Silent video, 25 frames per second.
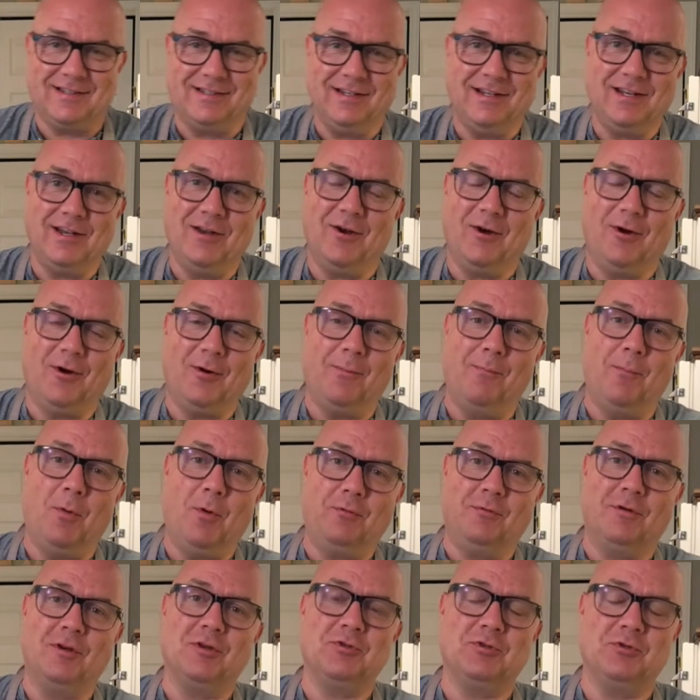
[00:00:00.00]
here,
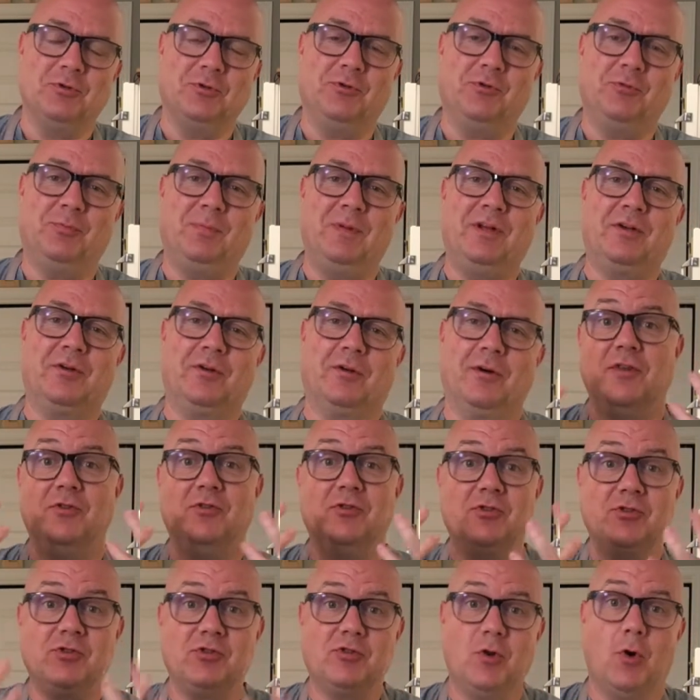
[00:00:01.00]
motivational speaker, and
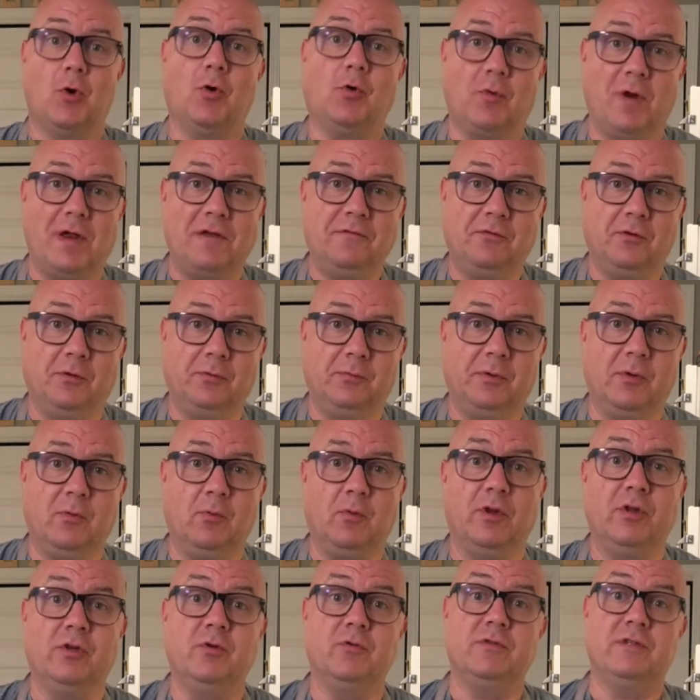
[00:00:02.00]
so grateful to be with
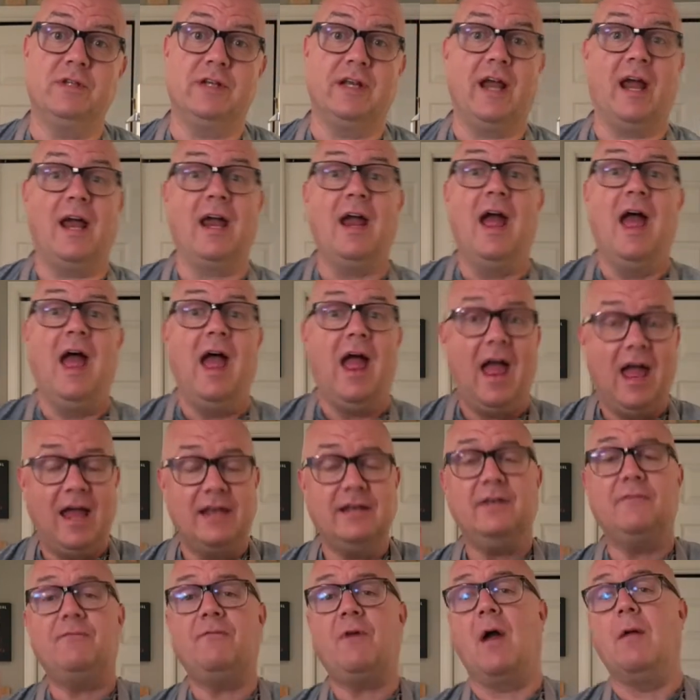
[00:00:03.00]
you today. And
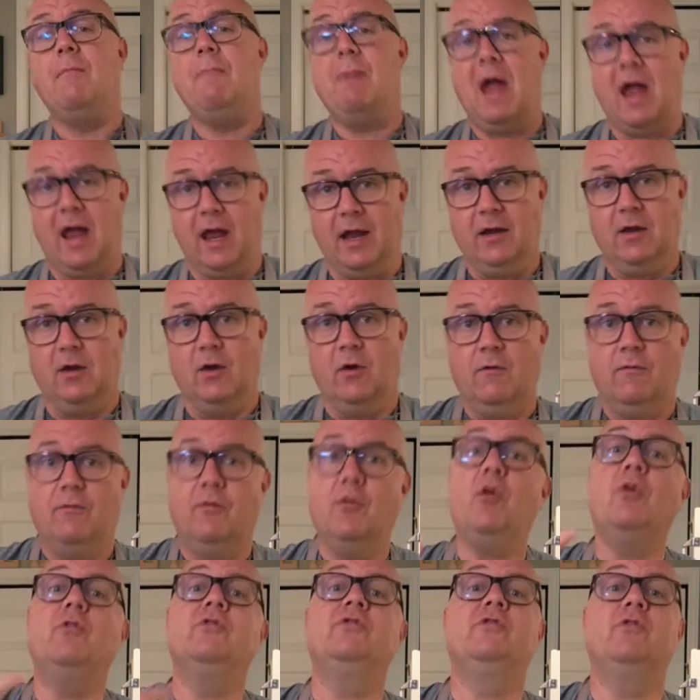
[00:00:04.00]
if I may, for
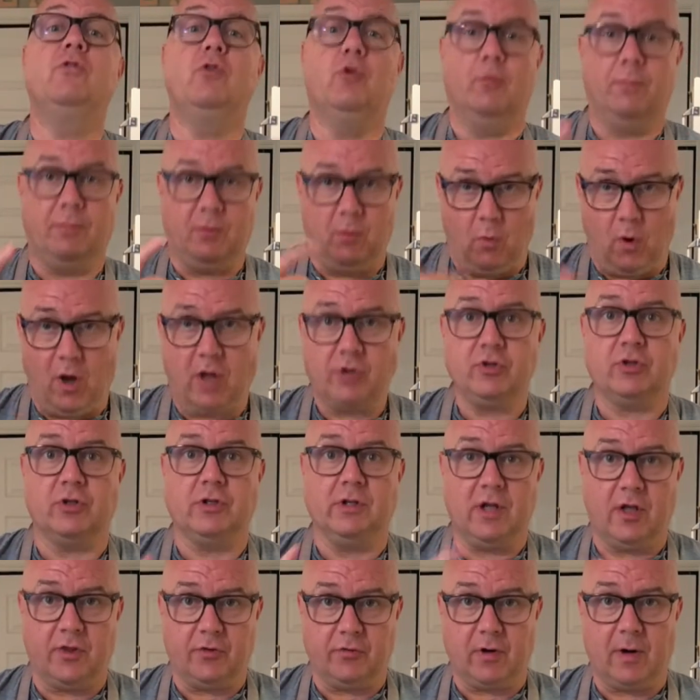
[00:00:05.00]
those of you who have been watching the
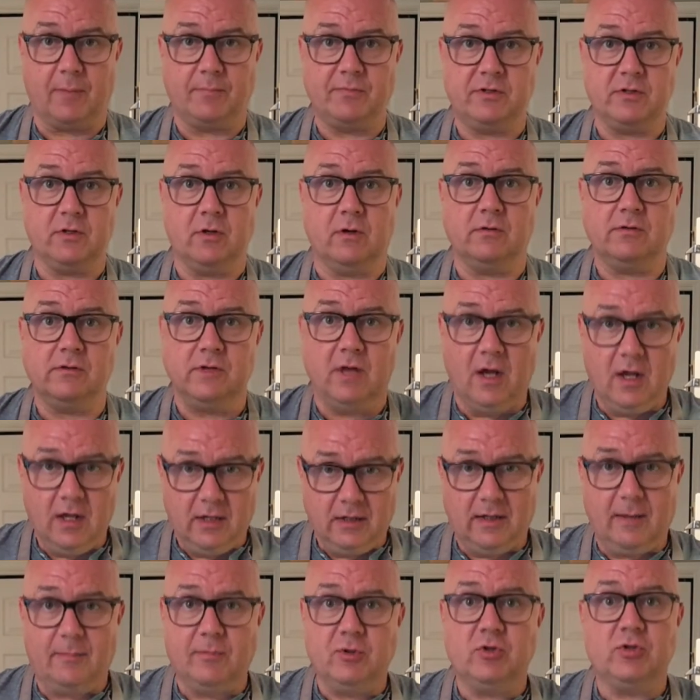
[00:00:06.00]
other episodes,
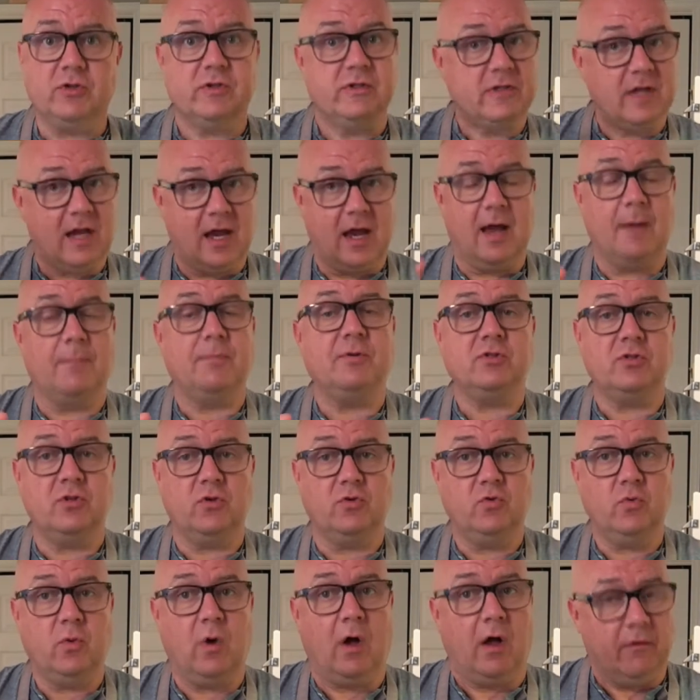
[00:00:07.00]
let me just say episode
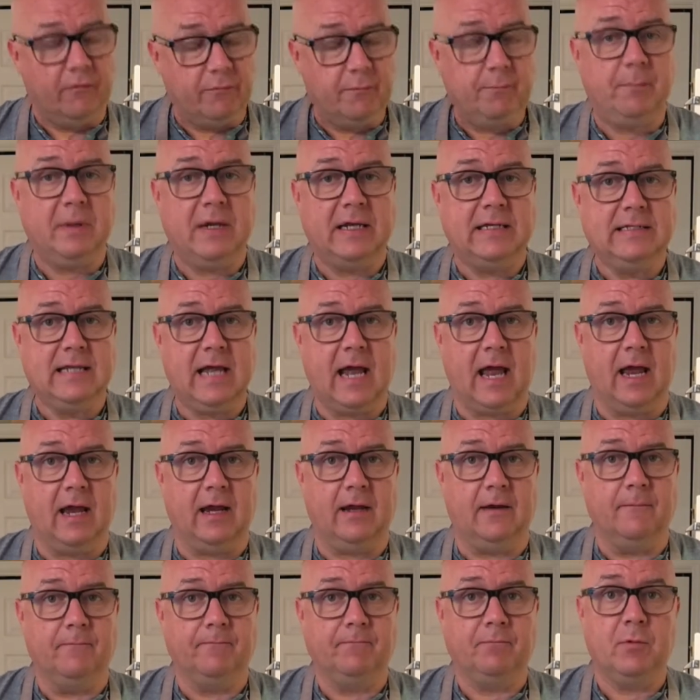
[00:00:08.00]
12, big day,
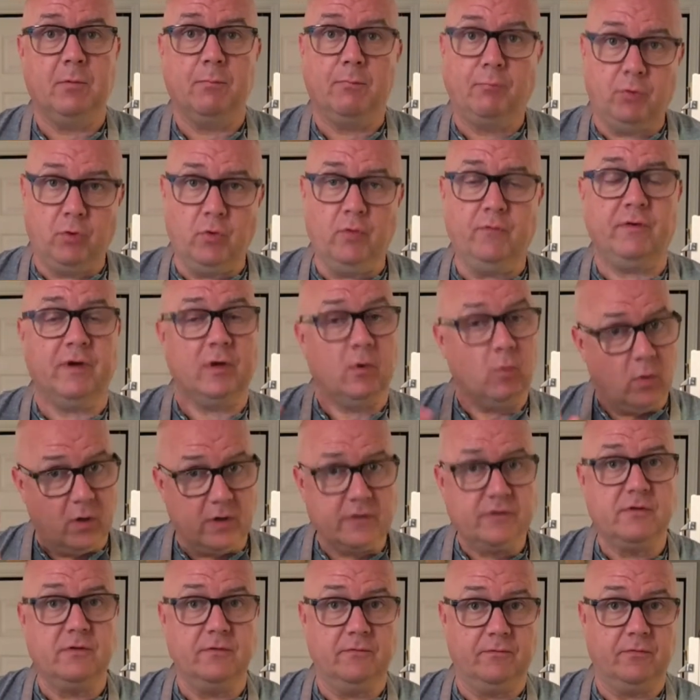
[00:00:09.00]
proving
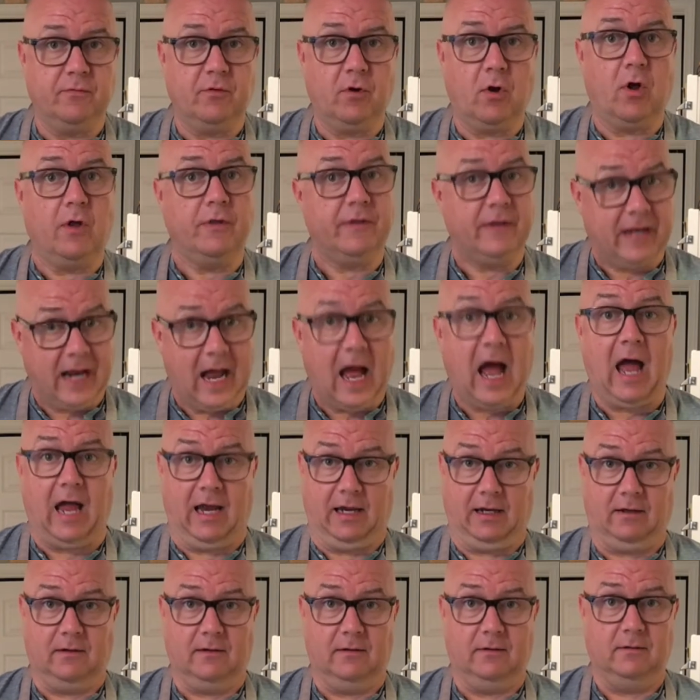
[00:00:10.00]
once and for all that I,
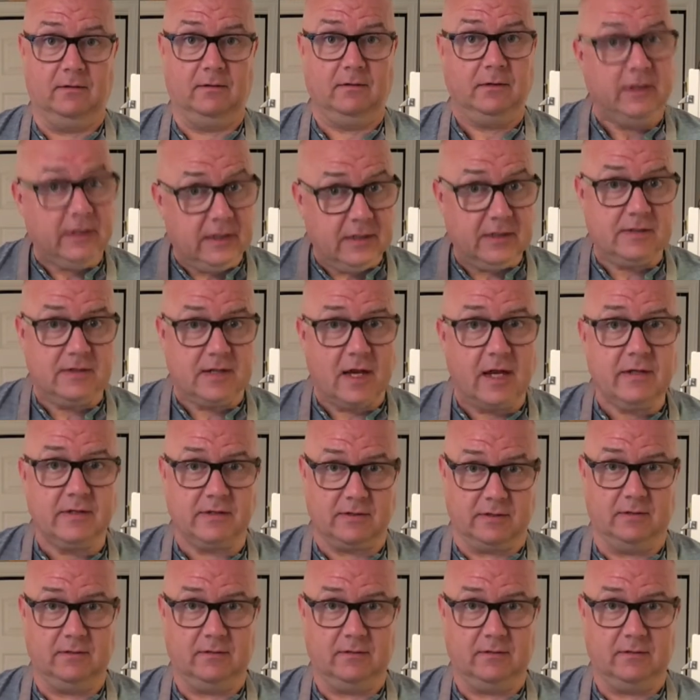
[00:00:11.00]
Ian Tyson,